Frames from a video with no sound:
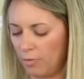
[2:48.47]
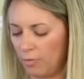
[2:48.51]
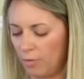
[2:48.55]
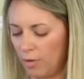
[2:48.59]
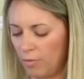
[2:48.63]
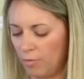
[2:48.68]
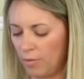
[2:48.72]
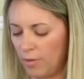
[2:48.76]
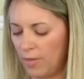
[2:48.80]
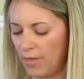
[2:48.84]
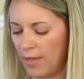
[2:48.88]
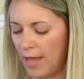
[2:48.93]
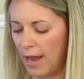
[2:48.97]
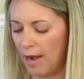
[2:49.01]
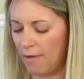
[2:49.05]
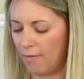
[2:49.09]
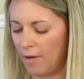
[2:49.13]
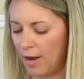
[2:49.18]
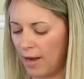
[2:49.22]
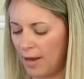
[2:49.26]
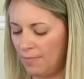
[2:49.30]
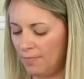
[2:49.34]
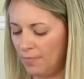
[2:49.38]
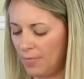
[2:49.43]
go wrong with that,
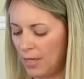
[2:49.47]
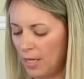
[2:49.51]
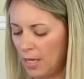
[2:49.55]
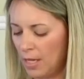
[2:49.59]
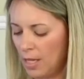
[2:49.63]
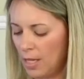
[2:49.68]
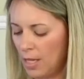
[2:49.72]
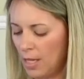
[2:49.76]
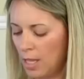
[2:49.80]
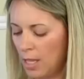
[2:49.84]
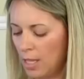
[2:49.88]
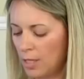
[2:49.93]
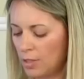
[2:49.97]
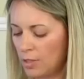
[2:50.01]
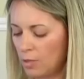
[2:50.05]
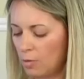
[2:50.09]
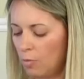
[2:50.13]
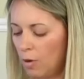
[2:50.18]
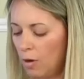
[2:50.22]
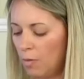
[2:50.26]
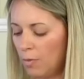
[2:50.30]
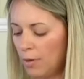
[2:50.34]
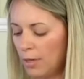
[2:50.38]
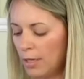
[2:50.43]
right?
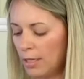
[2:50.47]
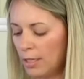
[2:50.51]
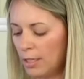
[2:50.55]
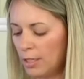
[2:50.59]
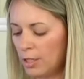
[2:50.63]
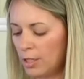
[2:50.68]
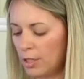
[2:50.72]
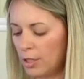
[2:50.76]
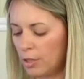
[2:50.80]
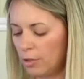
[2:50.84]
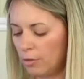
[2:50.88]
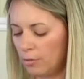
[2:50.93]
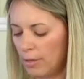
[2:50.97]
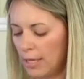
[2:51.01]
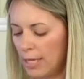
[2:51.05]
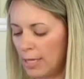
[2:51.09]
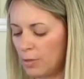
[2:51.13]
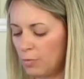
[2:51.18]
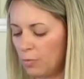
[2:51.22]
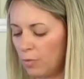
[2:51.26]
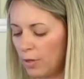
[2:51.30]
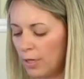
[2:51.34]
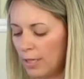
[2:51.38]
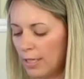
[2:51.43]
So what we're gonna do
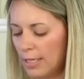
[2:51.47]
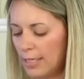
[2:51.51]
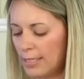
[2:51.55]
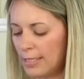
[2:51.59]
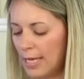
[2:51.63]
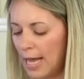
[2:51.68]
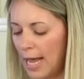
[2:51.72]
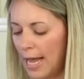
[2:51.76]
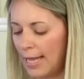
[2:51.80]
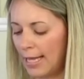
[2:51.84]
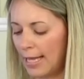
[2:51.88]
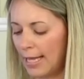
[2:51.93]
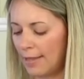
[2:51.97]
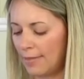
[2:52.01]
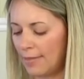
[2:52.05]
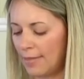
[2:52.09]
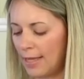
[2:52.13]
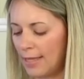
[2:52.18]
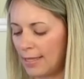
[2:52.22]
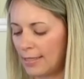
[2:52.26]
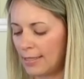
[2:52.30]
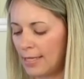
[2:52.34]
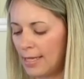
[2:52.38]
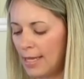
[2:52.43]
is we're gonna die cut
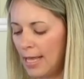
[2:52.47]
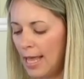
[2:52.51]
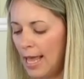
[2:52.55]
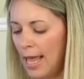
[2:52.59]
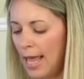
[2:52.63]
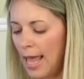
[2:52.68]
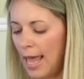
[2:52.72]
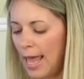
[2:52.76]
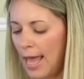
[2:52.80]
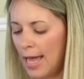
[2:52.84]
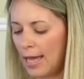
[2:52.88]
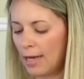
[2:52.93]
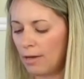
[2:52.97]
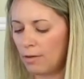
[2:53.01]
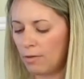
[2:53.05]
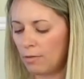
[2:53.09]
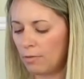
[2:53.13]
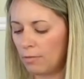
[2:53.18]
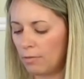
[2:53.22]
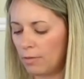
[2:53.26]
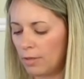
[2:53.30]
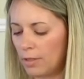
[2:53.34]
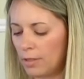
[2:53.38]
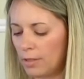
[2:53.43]
this. And
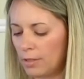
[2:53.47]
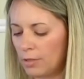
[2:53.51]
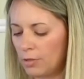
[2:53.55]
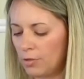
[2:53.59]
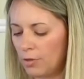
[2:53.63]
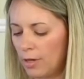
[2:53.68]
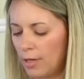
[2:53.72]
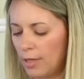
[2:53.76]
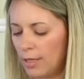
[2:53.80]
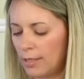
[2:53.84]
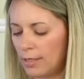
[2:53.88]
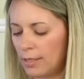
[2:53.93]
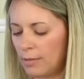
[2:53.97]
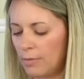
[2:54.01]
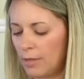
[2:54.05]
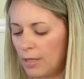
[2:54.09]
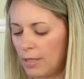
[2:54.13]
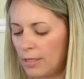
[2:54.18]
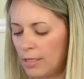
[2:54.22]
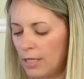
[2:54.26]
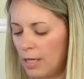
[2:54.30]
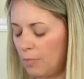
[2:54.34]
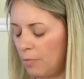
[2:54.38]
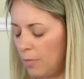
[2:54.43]
let's try to get some
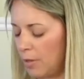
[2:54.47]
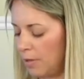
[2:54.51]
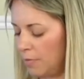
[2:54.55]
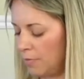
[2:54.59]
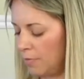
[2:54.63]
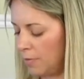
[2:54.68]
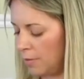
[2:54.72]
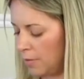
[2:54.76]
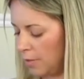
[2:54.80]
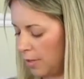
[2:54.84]
of that tape off.